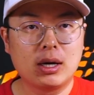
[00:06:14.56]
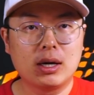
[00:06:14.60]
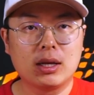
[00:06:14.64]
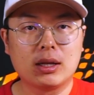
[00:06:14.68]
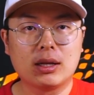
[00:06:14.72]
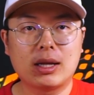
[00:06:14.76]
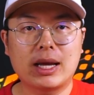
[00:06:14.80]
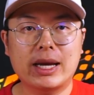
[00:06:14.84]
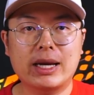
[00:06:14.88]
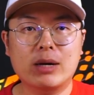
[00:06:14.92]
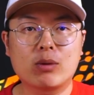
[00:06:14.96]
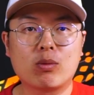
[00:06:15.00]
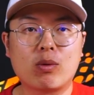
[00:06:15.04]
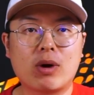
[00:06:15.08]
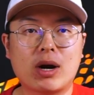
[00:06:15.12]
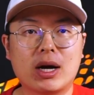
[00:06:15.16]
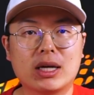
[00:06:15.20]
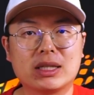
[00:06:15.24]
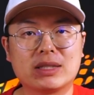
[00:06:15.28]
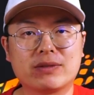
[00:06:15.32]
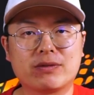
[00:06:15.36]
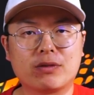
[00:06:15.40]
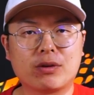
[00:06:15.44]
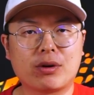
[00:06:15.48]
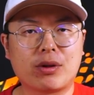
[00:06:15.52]

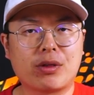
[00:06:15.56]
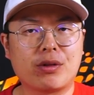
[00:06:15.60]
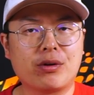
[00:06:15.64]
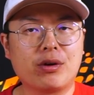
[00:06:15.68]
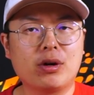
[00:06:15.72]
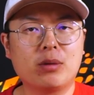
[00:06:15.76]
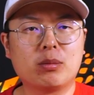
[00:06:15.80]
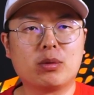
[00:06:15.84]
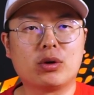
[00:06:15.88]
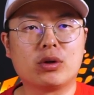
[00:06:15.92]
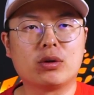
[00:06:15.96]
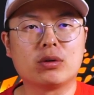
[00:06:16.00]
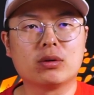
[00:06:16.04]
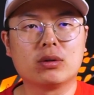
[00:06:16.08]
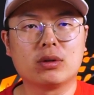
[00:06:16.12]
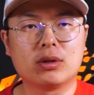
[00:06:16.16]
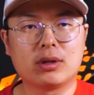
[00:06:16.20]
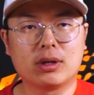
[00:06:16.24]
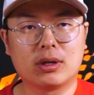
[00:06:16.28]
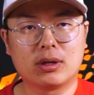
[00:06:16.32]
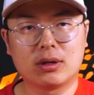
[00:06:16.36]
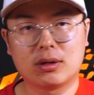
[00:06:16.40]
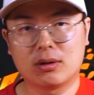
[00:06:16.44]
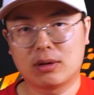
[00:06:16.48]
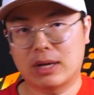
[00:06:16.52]
Likewise, for thermal
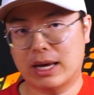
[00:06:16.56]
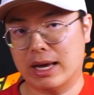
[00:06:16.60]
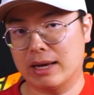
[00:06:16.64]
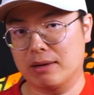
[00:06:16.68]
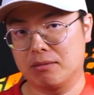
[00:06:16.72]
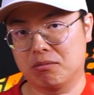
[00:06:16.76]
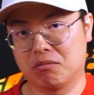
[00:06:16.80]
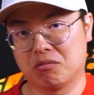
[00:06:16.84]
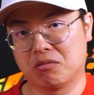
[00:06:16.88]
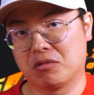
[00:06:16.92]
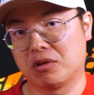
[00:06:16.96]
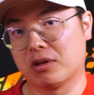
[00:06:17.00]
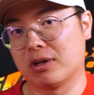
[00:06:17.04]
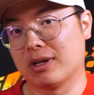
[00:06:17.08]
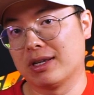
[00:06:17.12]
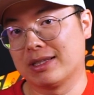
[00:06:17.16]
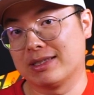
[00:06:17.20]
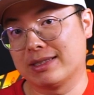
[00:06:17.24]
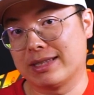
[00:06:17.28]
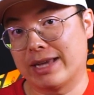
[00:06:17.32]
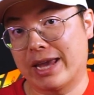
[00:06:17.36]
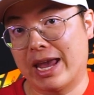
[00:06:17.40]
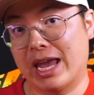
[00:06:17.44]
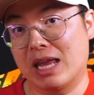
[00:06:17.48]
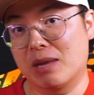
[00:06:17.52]
at let's
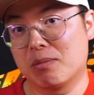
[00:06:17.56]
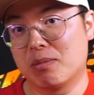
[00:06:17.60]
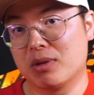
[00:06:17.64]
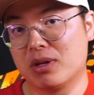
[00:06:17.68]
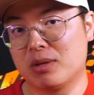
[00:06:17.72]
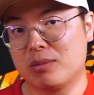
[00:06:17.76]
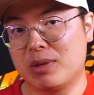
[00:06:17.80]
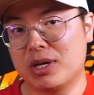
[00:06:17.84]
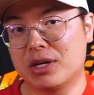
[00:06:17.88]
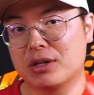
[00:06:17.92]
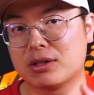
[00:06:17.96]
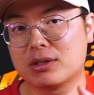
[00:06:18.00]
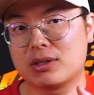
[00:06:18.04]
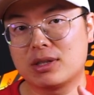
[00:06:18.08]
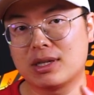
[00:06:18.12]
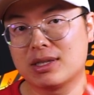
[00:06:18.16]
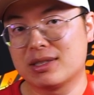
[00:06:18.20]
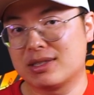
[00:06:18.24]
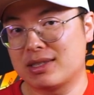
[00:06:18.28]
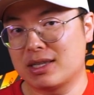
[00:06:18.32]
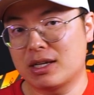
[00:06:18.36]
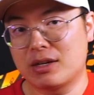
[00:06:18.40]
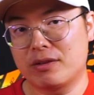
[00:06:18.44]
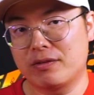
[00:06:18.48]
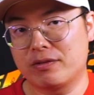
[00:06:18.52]
say 8 millimeters,
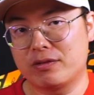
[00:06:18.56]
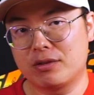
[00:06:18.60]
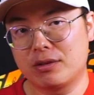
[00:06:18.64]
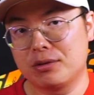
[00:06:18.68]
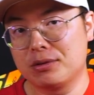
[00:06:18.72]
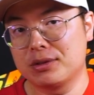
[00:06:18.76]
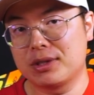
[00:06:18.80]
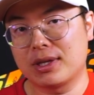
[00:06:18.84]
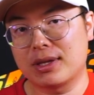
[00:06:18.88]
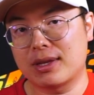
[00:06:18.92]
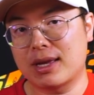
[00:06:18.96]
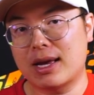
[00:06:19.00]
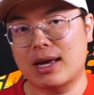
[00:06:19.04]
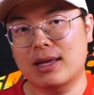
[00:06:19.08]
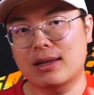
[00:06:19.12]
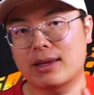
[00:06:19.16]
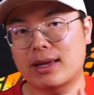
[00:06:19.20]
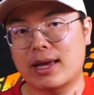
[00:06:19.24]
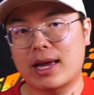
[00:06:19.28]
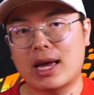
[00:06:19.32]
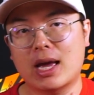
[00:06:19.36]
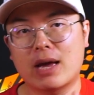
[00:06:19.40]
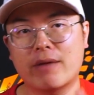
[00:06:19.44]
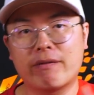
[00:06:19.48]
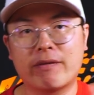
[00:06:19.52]
instead of using that, they
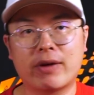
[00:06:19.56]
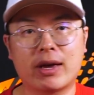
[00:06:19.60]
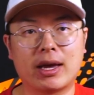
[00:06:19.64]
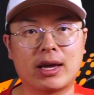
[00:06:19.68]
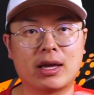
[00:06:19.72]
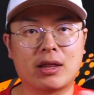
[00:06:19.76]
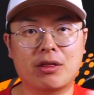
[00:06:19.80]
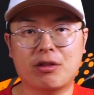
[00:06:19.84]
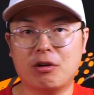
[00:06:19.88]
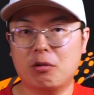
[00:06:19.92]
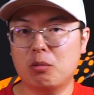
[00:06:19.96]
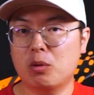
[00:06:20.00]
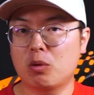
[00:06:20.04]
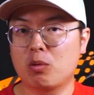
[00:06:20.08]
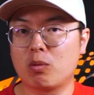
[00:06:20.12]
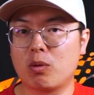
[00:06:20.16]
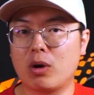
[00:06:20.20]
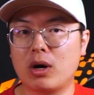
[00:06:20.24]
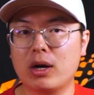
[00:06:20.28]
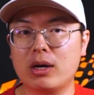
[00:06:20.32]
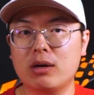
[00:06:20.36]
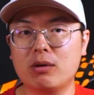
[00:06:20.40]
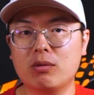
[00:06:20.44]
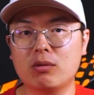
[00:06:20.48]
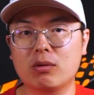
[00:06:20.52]
have a thermal
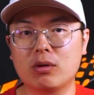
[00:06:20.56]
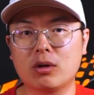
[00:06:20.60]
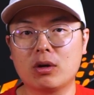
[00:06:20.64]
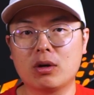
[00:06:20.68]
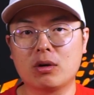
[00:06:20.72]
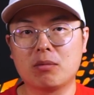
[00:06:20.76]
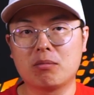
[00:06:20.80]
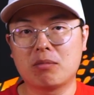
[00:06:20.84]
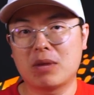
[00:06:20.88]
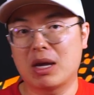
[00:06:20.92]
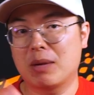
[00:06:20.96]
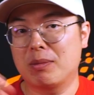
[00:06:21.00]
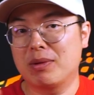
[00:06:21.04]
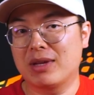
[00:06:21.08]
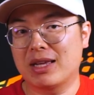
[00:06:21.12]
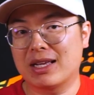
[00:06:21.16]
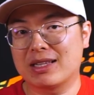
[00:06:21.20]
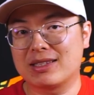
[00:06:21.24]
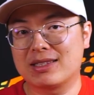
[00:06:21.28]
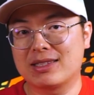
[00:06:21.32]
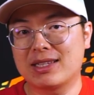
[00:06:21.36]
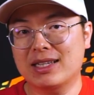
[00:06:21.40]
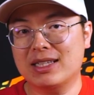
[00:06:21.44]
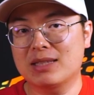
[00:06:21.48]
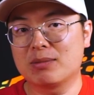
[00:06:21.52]
1, maybe
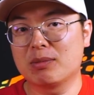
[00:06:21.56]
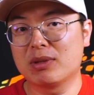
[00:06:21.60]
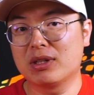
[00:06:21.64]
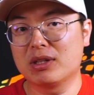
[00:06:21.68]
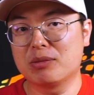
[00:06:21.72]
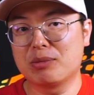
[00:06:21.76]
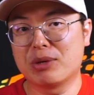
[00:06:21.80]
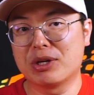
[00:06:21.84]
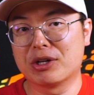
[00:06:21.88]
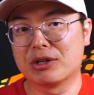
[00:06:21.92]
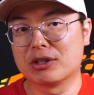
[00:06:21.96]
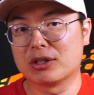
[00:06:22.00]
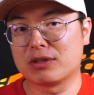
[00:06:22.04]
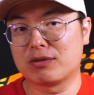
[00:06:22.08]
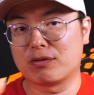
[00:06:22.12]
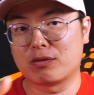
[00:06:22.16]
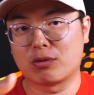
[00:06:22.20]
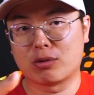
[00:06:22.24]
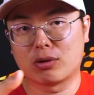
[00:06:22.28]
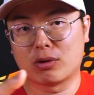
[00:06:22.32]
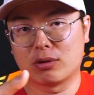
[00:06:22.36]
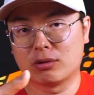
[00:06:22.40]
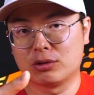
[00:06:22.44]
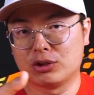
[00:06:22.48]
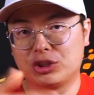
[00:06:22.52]
that's 6 millimeters
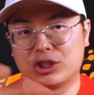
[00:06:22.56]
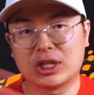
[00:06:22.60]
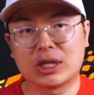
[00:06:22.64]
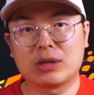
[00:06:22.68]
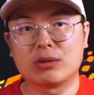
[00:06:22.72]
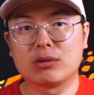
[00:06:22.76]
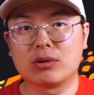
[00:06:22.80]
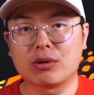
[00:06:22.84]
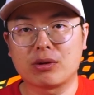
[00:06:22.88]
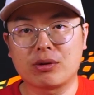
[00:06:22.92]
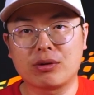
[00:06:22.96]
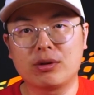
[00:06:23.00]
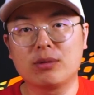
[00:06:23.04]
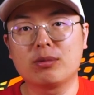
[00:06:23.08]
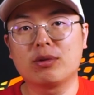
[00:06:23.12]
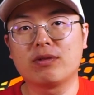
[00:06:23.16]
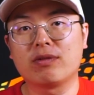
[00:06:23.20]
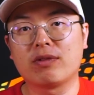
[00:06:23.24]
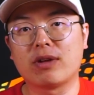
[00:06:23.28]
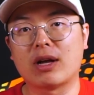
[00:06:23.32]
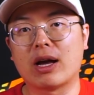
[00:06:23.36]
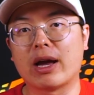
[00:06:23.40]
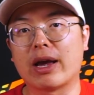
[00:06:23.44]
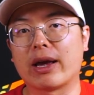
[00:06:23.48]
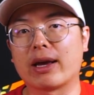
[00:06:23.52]
for general thermal
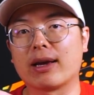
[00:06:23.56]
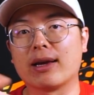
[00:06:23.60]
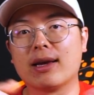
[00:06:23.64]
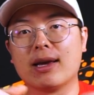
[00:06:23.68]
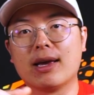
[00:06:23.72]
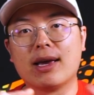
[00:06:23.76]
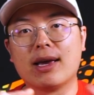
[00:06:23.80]
flying,